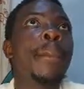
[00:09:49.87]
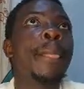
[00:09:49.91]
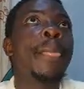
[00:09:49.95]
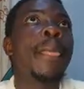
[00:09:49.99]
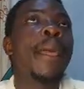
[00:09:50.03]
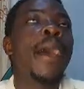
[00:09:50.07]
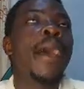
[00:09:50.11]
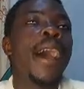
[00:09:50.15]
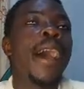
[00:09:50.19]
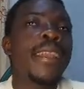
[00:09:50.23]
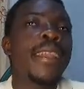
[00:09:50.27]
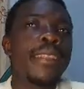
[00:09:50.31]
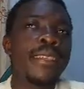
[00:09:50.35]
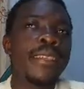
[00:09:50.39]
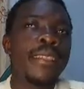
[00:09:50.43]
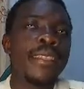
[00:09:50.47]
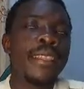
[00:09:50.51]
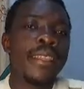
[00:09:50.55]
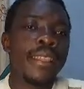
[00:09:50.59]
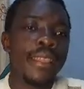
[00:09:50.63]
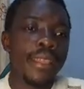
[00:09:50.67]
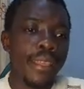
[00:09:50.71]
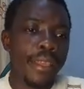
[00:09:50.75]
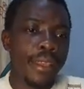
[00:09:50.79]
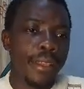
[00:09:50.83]
Another
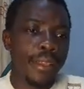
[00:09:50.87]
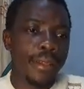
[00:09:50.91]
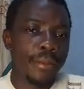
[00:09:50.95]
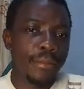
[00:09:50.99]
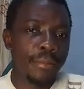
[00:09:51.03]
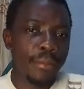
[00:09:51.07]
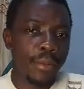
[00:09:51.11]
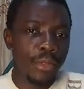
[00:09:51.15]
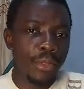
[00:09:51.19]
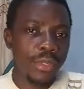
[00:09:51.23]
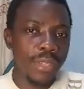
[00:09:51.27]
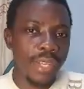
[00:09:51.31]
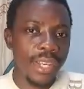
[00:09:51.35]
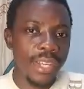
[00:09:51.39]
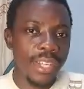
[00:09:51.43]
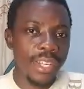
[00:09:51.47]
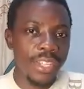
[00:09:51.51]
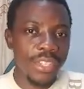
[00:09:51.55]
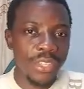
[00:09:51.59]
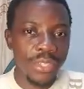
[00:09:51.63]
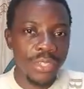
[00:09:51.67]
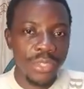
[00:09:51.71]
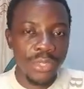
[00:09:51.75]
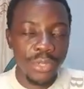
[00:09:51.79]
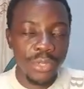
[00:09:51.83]
thing about
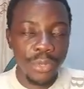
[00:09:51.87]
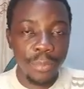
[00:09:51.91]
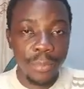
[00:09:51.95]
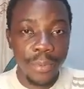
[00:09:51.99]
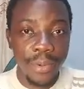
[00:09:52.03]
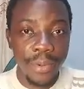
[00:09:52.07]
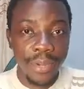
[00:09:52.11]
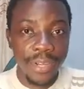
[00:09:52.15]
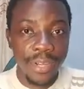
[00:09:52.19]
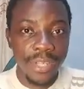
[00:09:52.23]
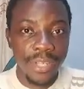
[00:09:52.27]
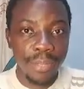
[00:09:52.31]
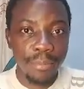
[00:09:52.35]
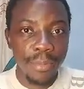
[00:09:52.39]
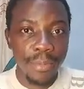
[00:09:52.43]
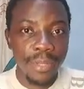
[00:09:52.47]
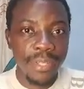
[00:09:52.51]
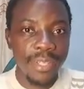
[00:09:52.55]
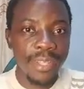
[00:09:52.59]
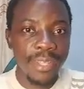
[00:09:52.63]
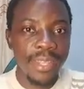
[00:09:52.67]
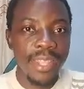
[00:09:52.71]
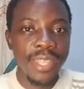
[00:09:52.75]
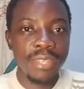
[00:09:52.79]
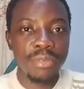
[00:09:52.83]
additional operator, but
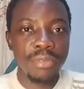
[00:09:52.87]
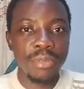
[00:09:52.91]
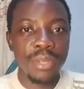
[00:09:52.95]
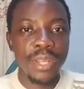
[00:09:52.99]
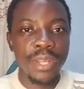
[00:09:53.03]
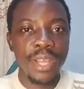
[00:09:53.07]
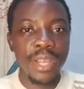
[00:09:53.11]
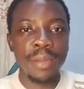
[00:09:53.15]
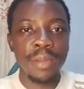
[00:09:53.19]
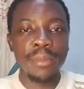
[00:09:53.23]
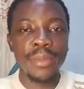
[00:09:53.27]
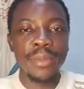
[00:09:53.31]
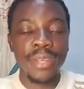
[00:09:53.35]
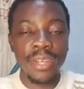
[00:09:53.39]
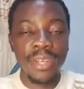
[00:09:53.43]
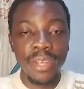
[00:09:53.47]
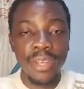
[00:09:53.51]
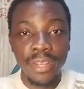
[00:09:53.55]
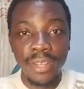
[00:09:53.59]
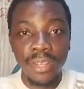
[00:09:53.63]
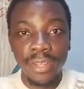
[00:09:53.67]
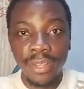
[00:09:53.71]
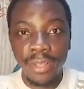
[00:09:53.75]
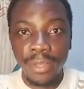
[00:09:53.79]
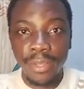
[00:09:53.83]
this will come in
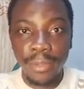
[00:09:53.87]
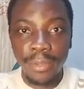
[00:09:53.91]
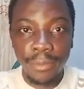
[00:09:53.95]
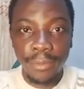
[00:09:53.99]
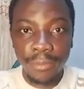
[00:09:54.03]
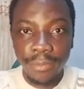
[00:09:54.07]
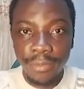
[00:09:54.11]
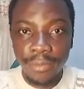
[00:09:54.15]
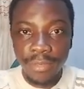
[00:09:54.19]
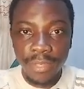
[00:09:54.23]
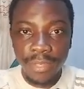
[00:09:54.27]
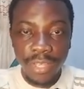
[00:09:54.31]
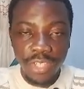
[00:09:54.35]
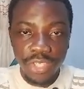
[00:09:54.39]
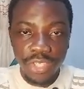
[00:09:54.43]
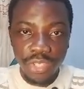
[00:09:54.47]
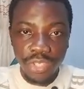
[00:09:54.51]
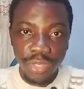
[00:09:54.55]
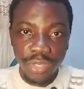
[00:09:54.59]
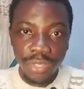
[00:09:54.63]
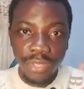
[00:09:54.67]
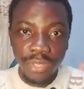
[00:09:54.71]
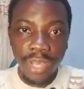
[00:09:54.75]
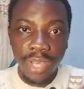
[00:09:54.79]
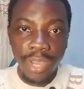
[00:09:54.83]
another
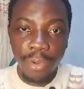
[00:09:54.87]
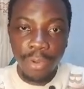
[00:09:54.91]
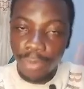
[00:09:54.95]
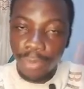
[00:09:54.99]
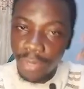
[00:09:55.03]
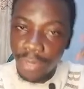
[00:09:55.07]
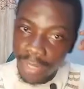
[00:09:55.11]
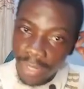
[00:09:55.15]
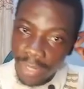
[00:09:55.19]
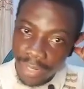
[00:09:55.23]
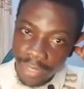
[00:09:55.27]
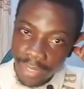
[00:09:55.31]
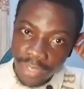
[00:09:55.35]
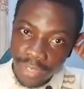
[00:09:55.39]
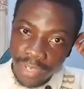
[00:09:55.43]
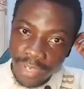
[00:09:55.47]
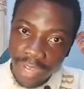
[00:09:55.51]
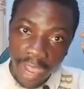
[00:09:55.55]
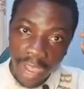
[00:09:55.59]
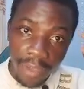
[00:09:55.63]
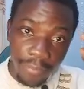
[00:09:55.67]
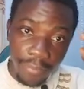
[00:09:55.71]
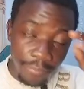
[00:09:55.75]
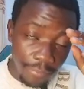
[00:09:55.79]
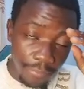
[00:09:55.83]
section. I will
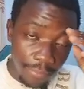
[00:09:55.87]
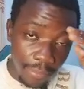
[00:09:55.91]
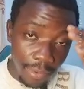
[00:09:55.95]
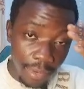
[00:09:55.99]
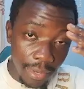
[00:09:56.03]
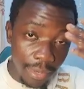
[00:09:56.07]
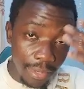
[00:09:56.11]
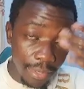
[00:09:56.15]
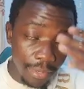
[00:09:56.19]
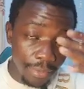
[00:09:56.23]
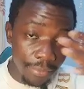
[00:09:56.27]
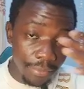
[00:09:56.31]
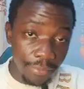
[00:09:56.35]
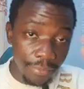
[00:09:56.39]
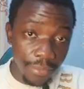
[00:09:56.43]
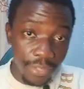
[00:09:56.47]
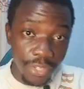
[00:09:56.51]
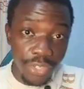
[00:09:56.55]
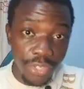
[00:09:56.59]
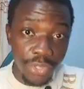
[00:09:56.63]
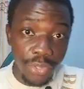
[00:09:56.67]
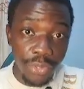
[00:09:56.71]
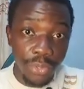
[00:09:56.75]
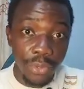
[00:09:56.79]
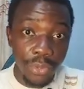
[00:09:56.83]
have a
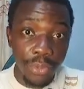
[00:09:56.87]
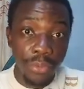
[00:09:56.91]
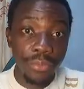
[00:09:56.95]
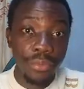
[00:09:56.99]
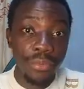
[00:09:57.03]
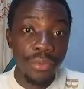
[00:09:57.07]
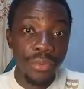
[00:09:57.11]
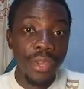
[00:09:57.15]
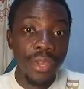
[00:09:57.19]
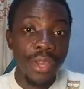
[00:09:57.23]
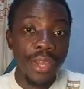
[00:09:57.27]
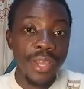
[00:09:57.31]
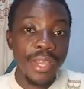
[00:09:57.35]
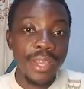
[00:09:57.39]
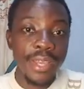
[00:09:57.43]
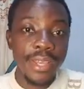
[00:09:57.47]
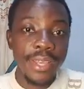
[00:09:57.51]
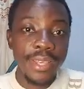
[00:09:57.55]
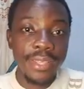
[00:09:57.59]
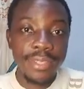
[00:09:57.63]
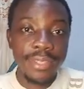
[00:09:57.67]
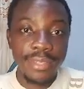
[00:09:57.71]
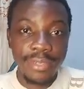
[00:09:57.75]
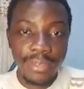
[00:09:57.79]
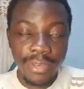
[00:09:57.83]
video of
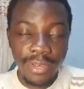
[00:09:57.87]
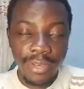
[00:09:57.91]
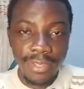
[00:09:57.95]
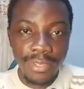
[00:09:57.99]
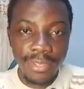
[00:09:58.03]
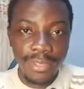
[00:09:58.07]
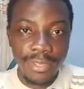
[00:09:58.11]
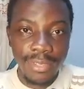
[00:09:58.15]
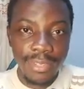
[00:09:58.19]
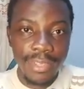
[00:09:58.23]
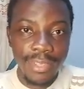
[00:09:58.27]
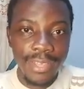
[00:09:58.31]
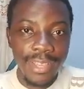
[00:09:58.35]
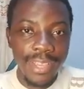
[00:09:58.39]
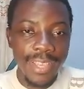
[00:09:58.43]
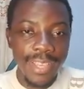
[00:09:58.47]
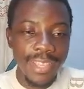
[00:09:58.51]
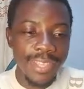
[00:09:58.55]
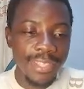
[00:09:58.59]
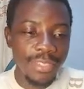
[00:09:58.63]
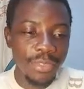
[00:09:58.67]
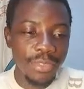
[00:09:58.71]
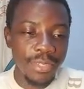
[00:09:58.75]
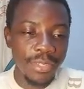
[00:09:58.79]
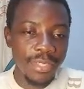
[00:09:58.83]
strings.
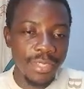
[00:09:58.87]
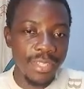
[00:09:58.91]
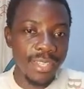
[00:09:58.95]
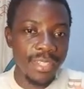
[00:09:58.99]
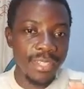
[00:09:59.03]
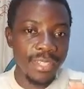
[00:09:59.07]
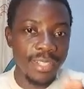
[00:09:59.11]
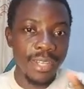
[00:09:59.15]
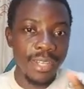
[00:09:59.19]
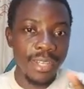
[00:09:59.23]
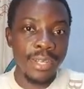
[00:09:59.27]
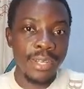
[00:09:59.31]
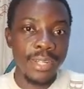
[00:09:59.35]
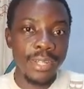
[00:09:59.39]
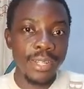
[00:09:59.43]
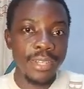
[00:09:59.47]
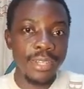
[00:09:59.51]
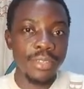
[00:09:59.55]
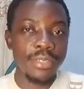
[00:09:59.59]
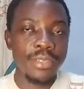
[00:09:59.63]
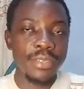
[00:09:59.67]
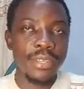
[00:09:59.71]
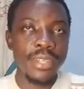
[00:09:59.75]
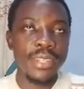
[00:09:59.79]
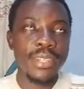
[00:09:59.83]
So it's
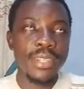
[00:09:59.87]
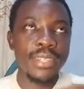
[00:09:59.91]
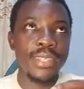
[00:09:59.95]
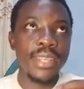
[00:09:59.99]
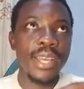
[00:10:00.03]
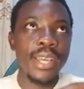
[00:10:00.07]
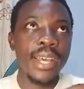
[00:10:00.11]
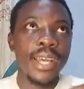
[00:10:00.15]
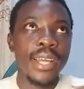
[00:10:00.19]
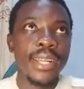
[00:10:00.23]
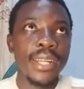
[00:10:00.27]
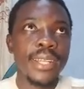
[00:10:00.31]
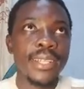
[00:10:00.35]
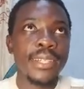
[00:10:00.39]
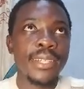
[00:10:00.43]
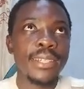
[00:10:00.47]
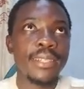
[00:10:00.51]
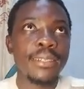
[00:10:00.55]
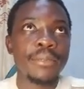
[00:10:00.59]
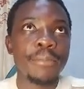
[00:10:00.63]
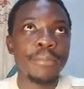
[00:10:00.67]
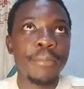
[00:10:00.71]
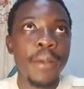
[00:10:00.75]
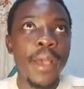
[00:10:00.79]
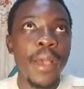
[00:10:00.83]
an
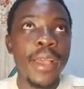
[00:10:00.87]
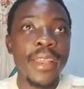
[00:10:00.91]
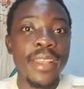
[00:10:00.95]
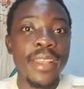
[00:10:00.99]
another